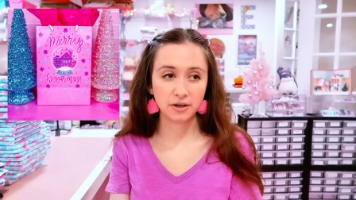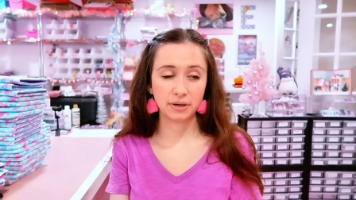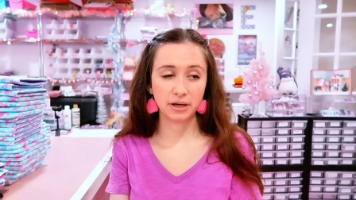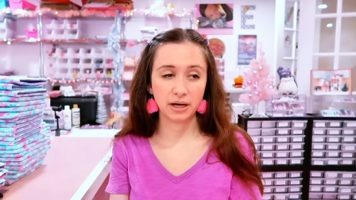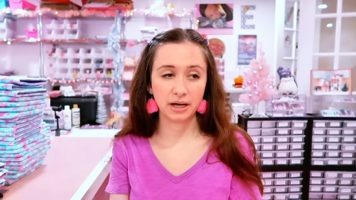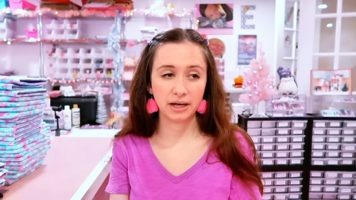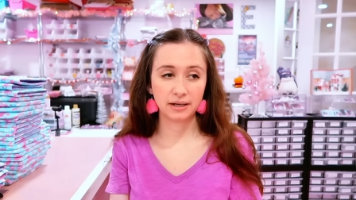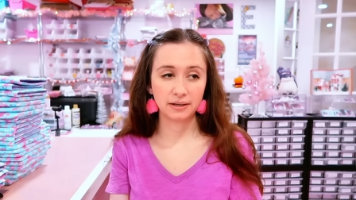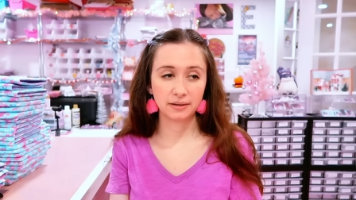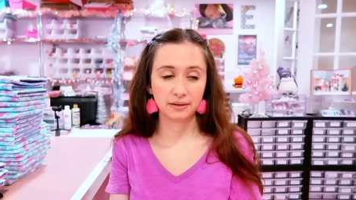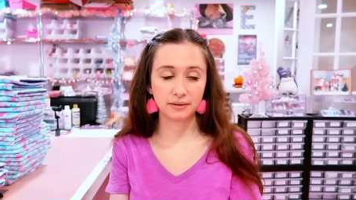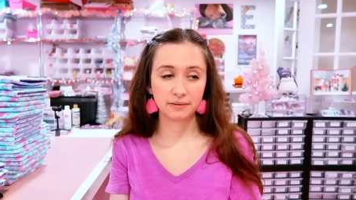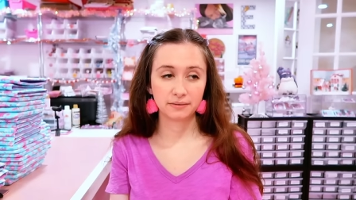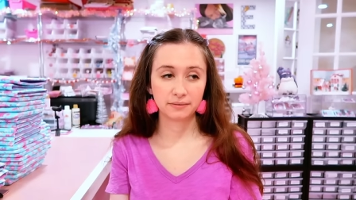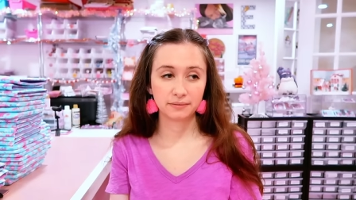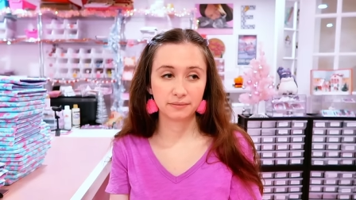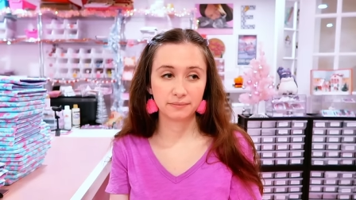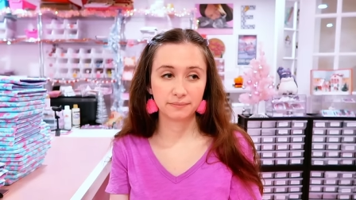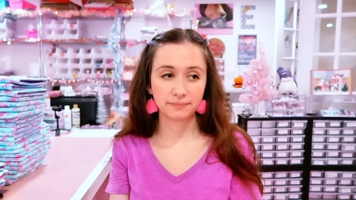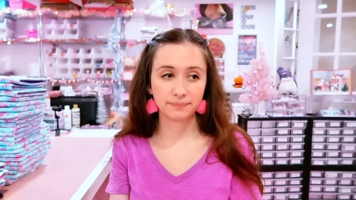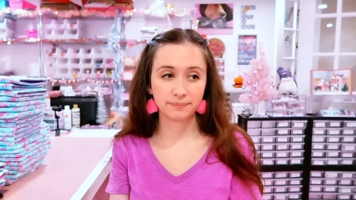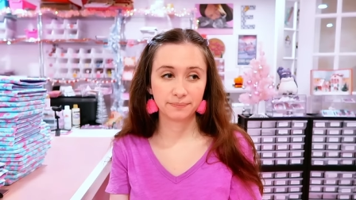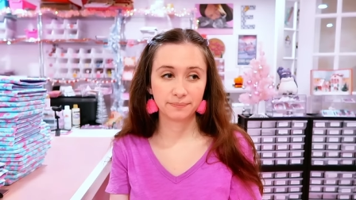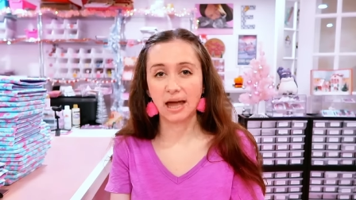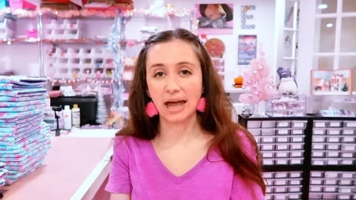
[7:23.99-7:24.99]
but
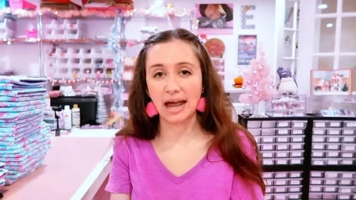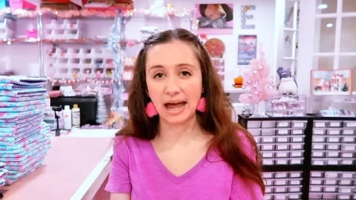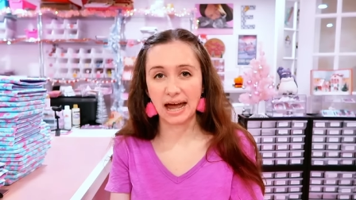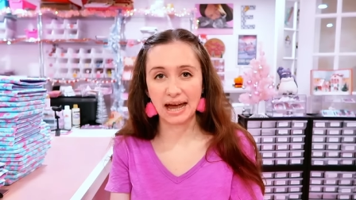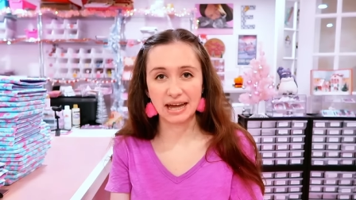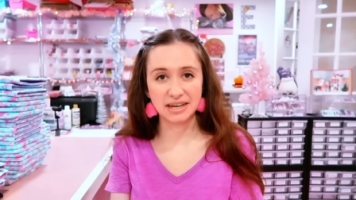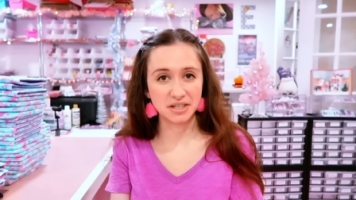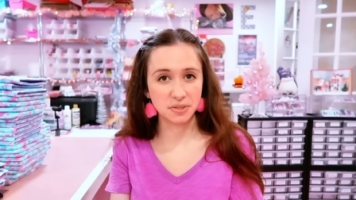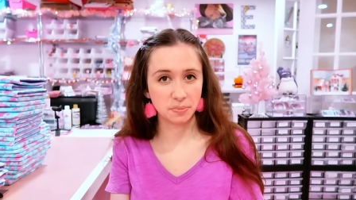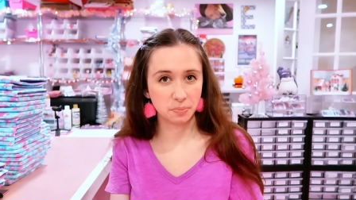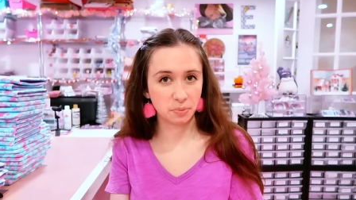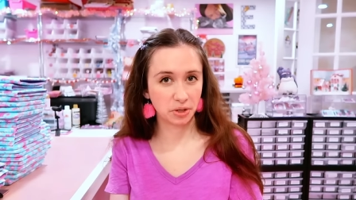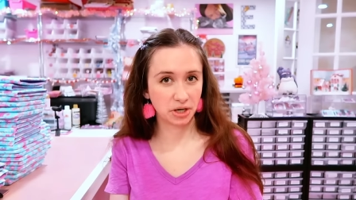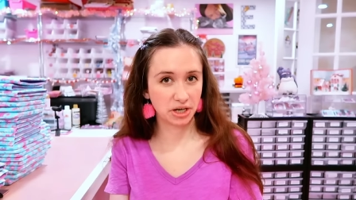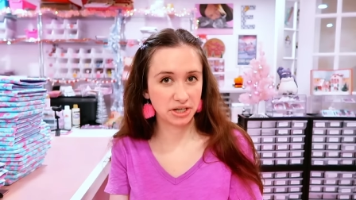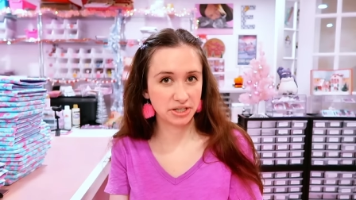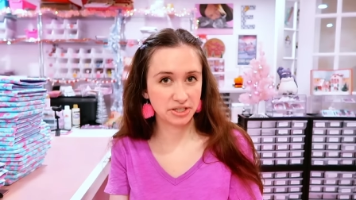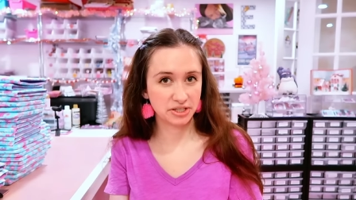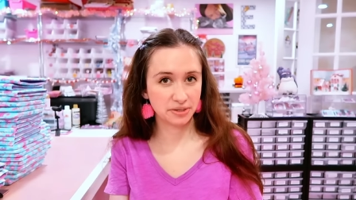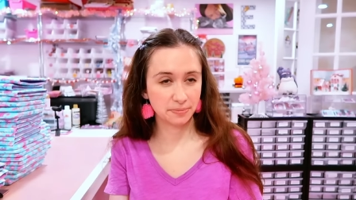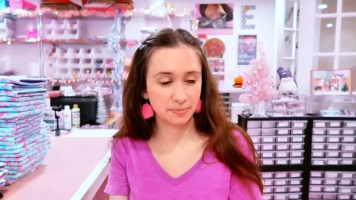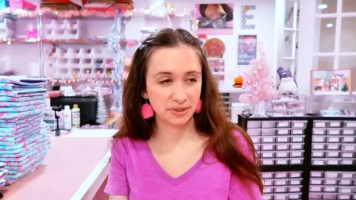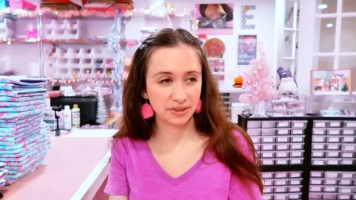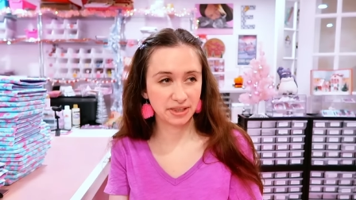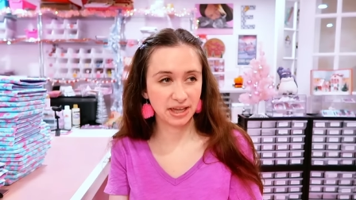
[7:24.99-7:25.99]
I had to
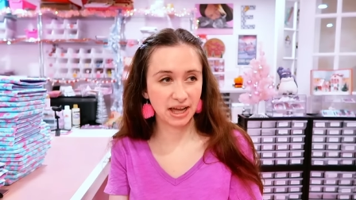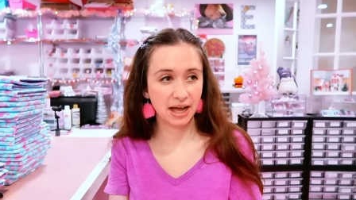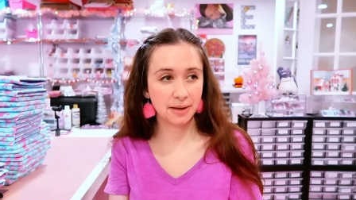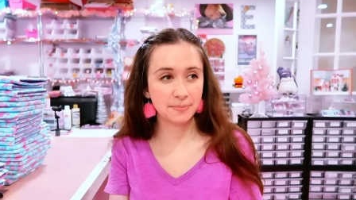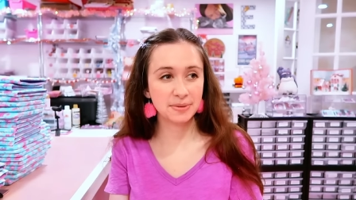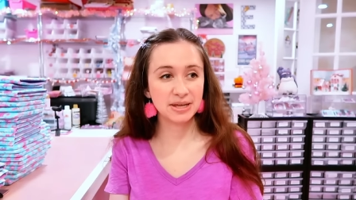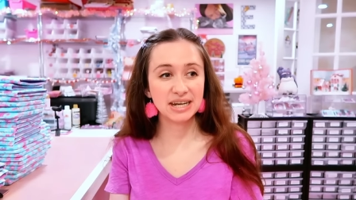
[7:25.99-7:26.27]
price them at that.